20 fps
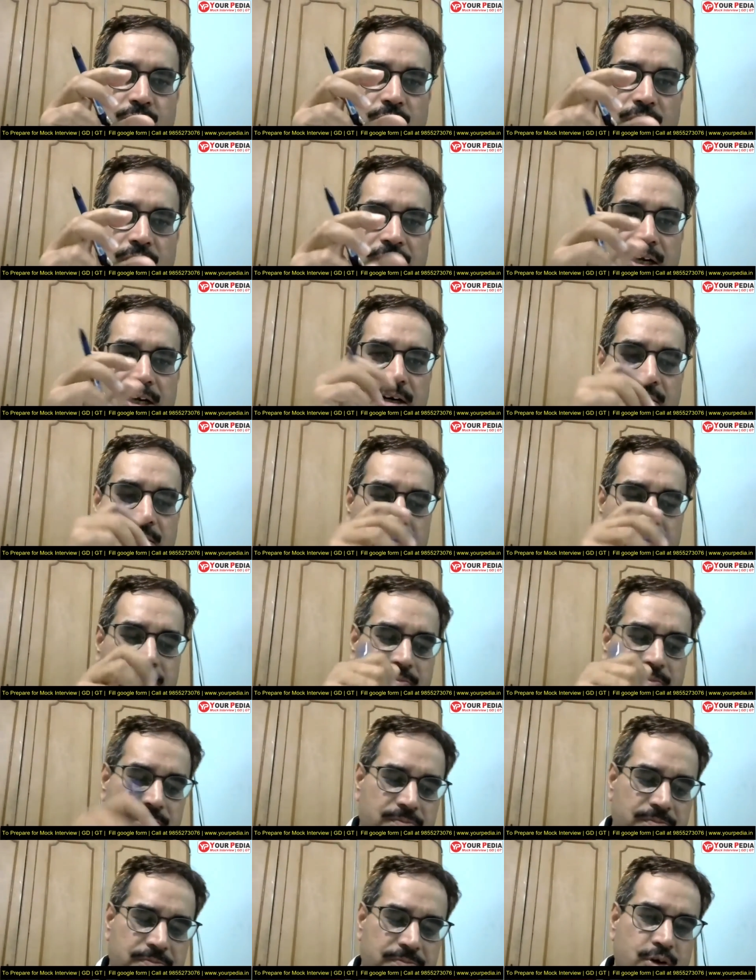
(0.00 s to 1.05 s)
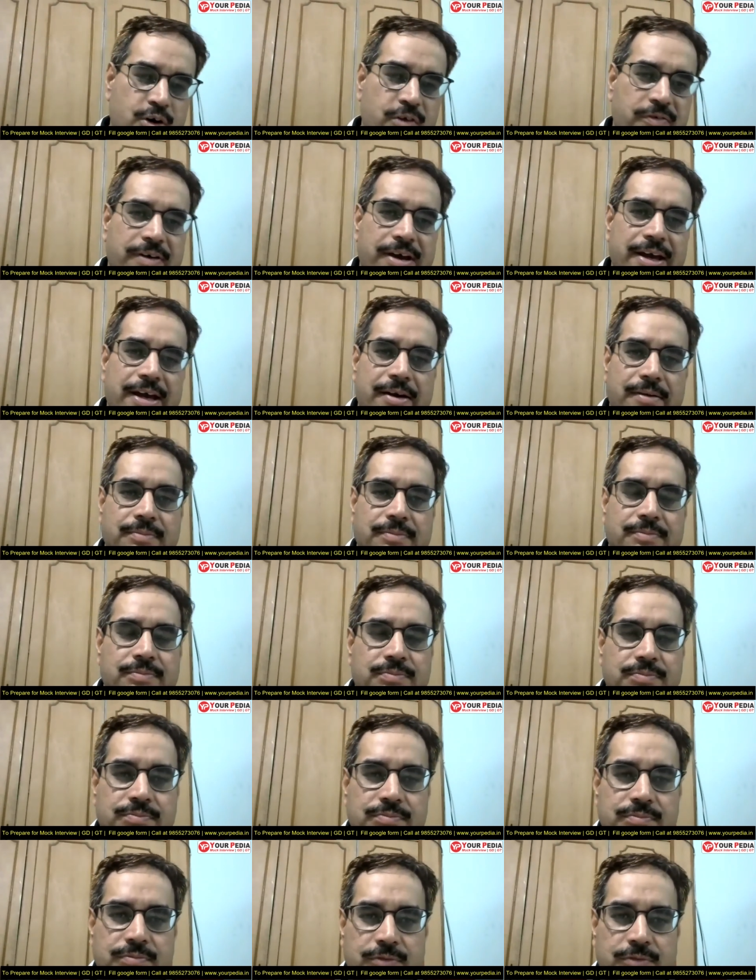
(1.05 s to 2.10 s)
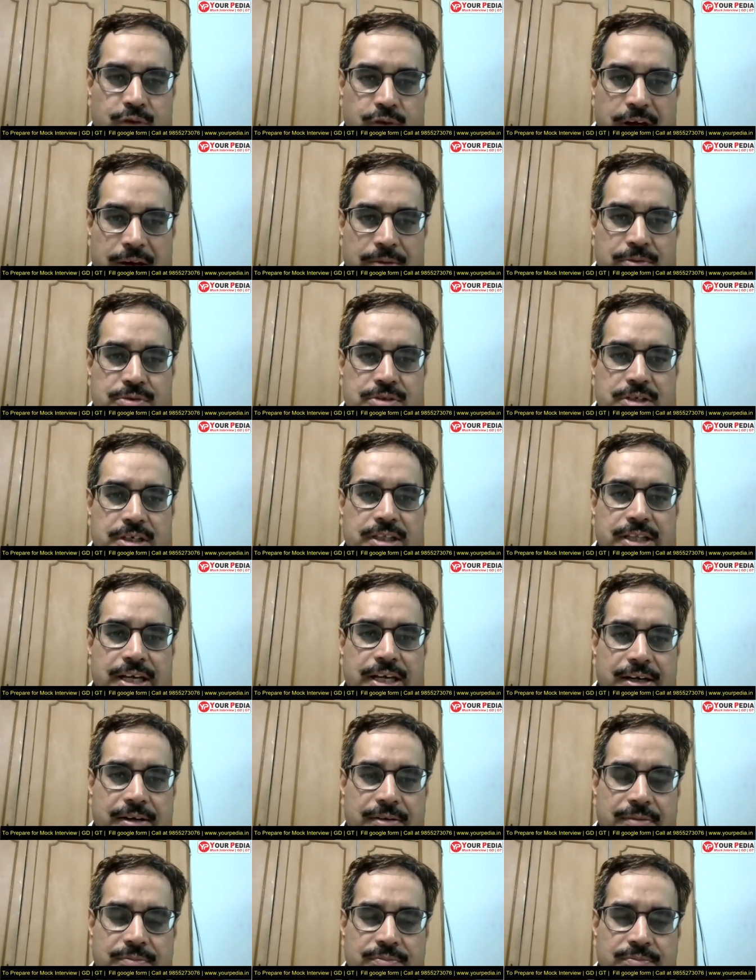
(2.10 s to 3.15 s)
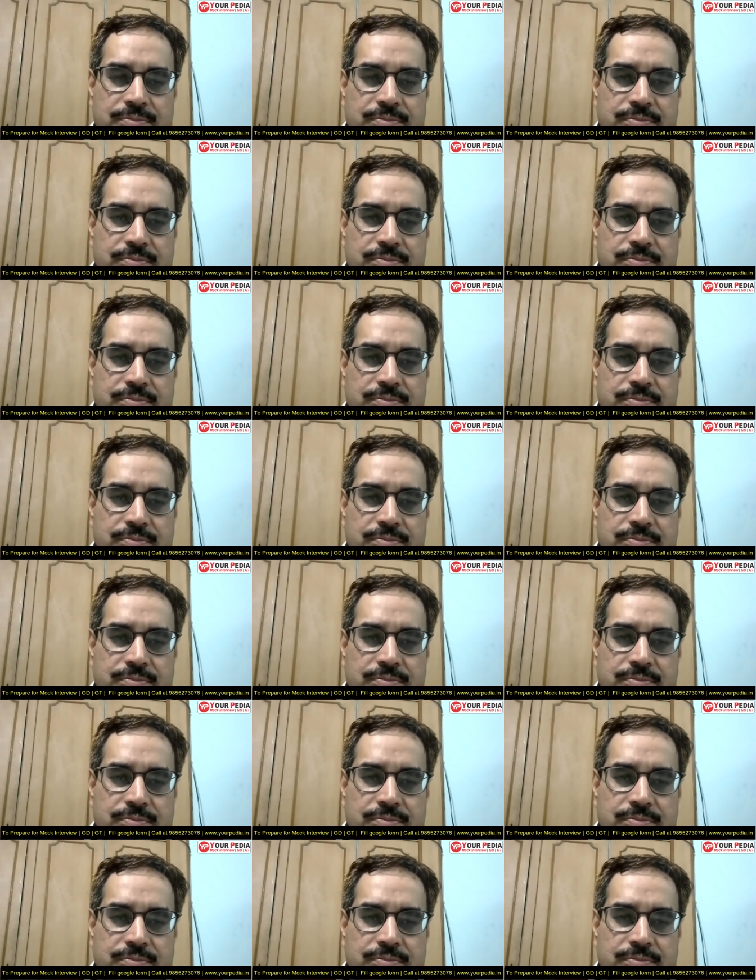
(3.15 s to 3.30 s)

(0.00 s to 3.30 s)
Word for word: water purifier? Have you seen that?